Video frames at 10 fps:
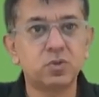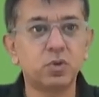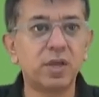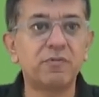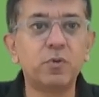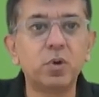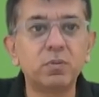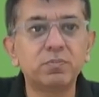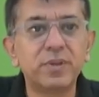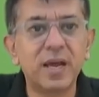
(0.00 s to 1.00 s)
So
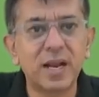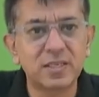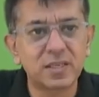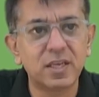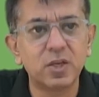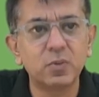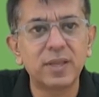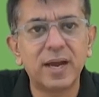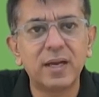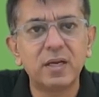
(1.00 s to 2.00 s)
therefore, they are asking you
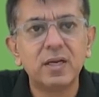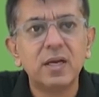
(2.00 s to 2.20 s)
that